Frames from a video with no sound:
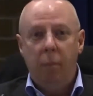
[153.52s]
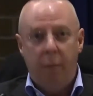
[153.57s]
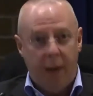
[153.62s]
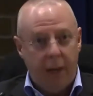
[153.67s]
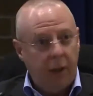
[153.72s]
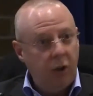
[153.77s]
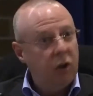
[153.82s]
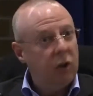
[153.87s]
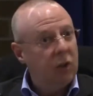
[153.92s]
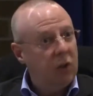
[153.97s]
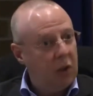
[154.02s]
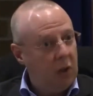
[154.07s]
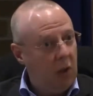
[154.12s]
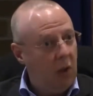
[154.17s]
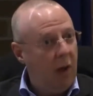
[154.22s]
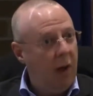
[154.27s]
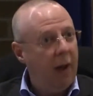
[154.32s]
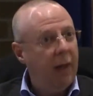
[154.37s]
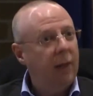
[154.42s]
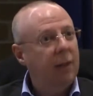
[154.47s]
patients,
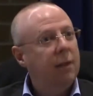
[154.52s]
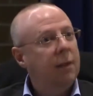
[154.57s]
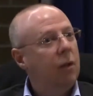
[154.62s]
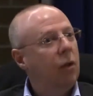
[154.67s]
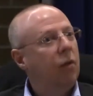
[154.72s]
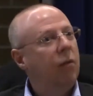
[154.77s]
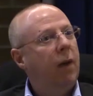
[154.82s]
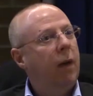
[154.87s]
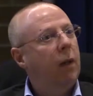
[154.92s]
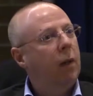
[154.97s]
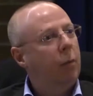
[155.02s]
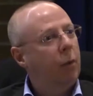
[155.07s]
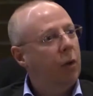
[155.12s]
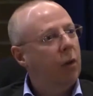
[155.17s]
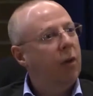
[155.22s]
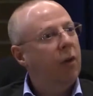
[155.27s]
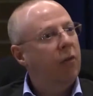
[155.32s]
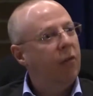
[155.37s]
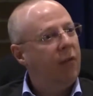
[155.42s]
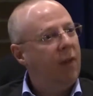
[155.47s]
clients, and they're available
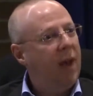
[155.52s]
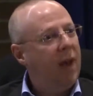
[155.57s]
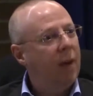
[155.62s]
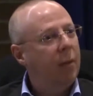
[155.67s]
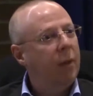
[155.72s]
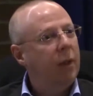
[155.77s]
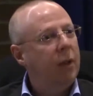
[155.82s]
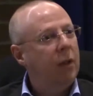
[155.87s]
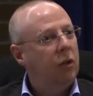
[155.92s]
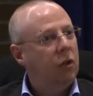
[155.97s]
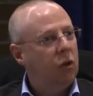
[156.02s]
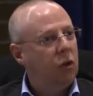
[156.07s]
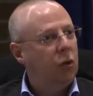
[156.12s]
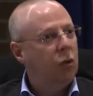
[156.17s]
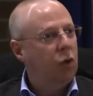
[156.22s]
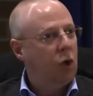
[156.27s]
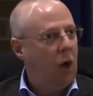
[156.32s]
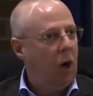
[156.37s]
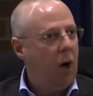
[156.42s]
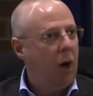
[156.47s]
to their families
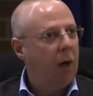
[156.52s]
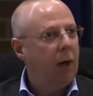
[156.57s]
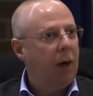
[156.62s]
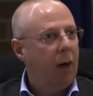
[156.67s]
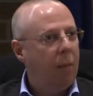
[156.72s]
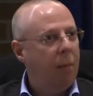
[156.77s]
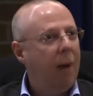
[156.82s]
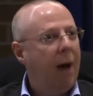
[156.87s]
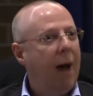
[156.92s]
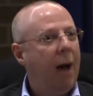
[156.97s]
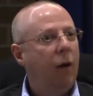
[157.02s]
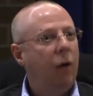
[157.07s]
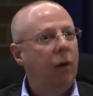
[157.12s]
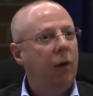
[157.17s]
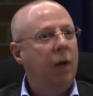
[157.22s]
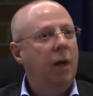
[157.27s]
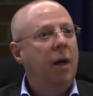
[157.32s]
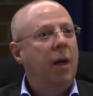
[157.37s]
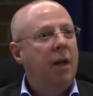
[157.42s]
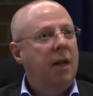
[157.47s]
to talk
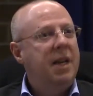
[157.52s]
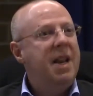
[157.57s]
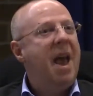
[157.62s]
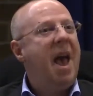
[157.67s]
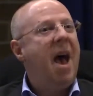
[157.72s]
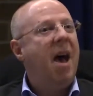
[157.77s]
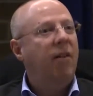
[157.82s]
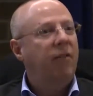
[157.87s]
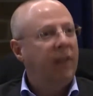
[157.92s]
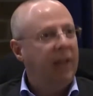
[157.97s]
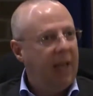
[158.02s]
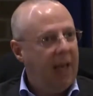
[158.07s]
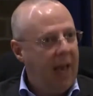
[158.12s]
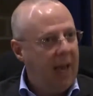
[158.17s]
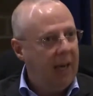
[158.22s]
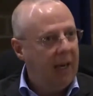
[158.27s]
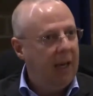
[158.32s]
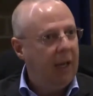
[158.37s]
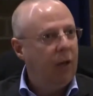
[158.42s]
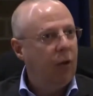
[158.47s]
about
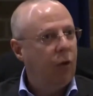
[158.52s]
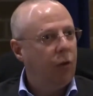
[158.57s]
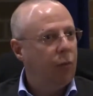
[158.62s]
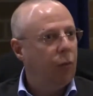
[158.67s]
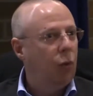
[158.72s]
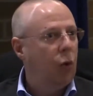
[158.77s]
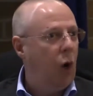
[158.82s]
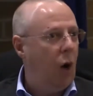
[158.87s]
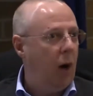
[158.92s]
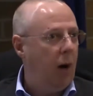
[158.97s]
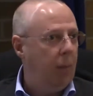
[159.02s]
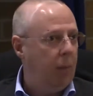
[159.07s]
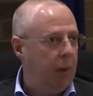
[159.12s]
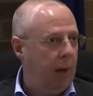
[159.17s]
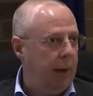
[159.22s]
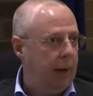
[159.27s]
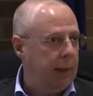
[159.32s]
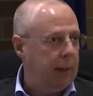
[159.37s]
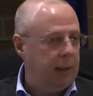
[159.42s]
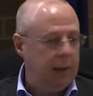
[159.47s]
navigating through
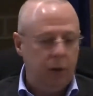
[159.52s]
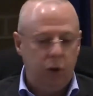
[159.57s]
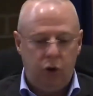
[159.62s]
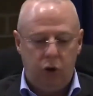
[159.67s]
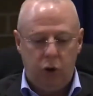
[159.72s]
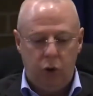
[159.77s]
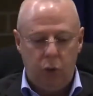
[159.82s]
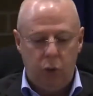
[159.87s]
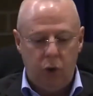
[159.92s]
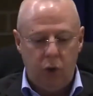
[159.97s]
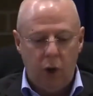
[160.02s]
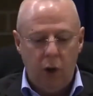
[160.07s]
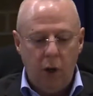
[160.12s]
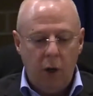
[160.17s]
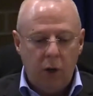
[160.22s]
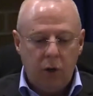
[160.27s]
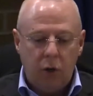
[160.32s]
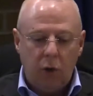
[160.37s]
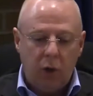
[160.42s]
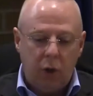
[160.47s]
complex issues.
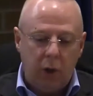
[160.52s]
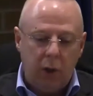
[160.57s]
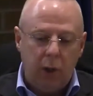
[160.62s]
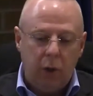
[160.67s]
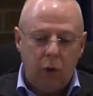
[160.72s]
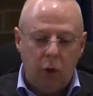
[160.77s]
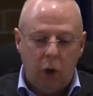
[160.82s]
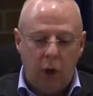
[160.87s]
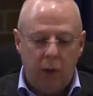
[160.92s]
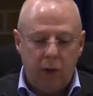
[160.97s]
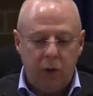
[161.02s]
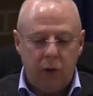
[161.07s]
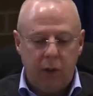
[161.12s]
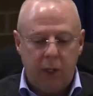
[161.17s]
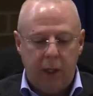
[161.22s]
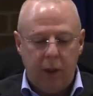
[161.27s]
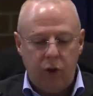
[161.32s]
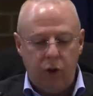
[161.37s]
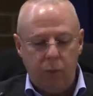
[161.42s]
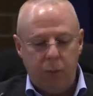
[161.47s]
So the clinical
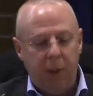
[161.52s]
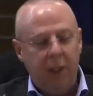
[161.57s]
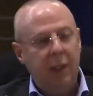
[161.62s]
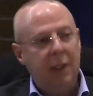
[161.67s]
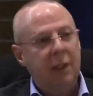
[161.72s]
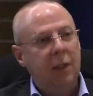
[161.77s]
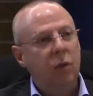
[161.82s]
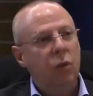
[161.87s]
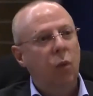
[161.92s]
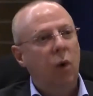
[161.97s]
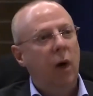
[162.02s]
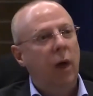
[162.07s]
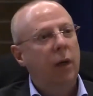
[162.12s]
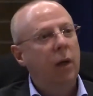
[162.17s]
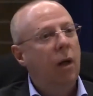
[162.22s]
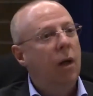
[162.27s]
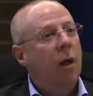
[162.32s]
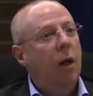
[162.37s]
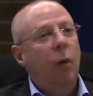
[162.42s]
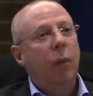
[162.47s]
consultation piece is
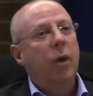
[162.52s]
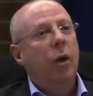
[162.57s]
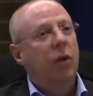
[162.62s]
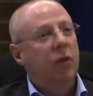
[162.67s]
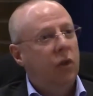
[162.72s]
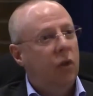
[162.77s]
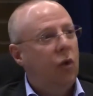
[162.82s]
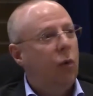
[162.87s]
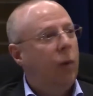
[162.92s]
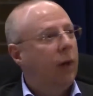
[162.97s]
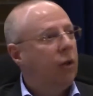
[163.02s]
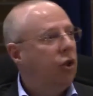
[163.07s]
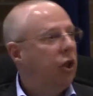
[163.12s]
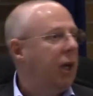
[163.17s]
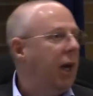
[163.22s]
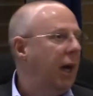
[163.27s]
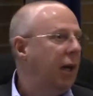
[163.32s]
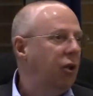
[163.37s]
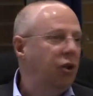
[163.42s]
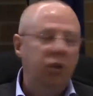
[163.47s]
one. We also do
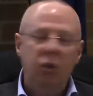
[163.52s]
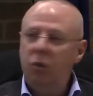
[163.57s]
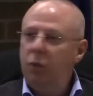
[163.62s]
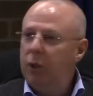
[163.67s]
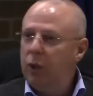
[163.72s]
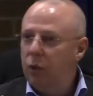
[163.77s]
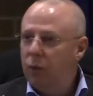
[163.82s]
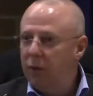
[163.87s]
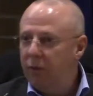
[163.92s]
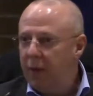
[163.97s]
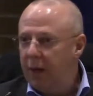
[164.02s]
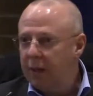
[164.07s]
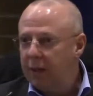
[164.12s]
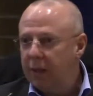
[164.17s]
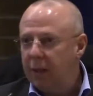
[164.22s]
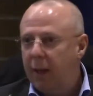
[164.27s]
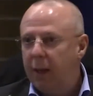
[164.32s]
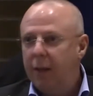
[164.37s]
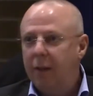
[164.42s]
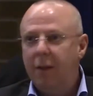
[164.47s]
education. We do
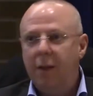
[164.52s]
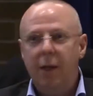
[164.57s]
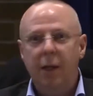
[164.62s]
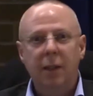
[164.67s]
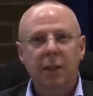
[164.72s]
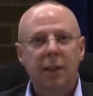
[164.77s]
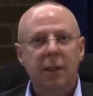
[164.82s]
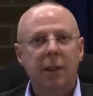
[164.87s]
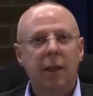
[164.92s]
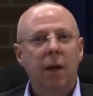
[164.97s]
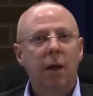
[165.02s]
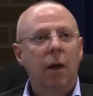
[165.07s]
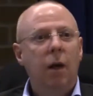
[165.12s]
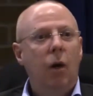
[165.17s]
events like this.